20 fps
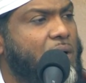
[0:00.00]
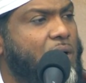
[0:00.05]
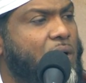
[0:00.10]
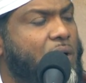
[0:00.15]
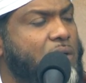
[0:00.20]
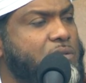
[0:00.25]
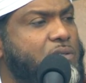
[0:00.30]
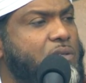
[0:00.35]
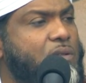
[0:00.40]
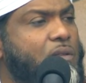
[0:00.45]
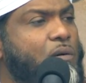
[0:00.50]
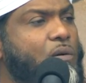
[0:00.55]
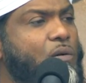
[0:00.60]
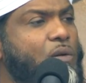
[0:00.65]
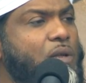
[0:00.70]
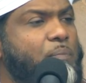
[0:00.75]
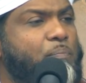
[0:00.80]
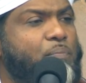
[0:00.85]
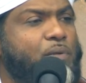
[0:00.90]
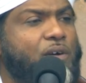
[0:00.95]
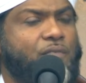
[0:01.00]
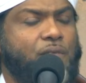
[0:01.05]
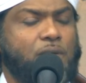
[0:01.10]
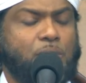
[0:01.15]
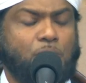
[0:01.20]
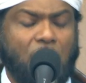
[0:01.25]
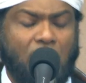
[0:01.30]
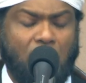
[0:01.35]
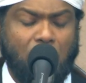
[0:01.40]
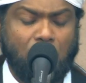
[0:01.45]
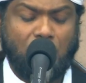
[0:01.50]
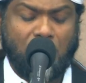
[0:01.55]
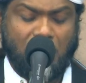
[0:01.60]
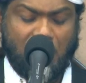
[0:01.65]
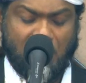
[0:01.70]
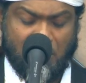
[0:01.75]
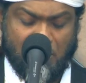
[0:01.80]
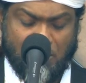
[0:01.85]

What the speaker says: onto the Holy Prophet Muhammad